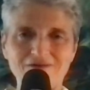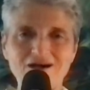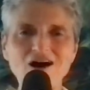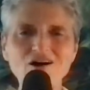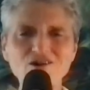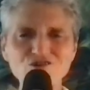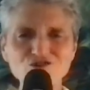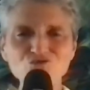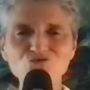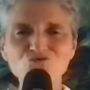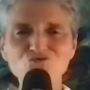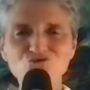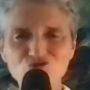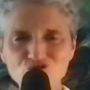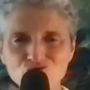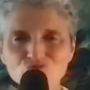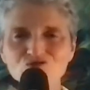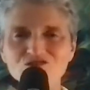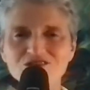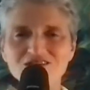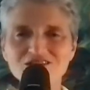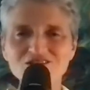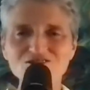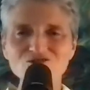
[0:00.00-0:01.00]
Are you
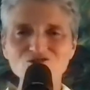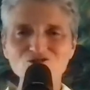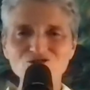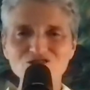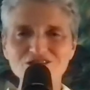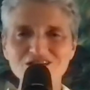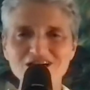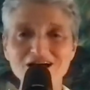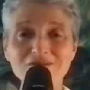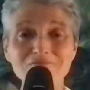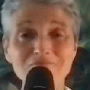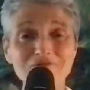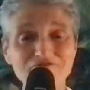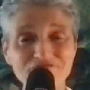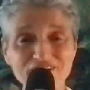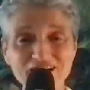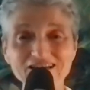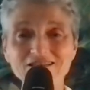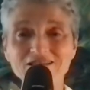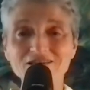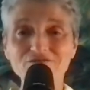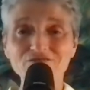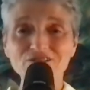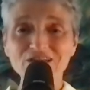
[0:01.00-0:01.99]
using your time
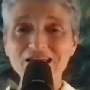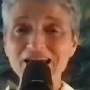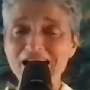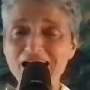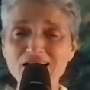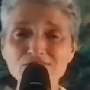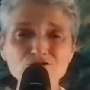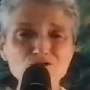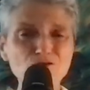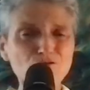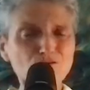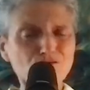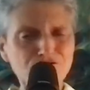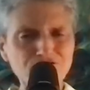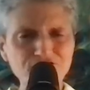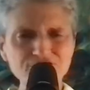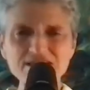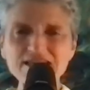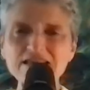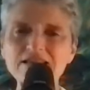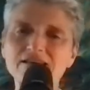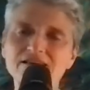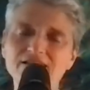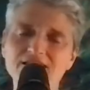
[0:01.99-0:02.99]
effectively? How do you
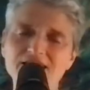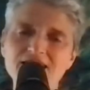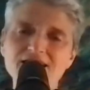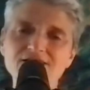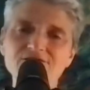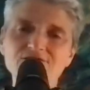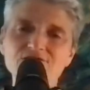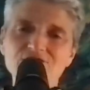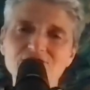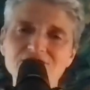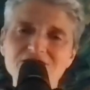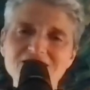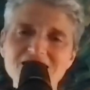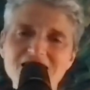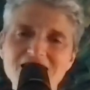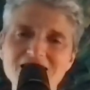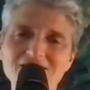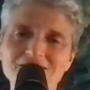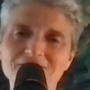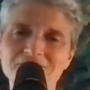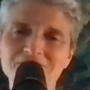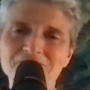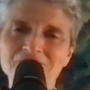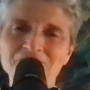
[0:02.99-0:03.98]
feel at the end of the
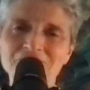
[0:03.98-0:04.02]
day?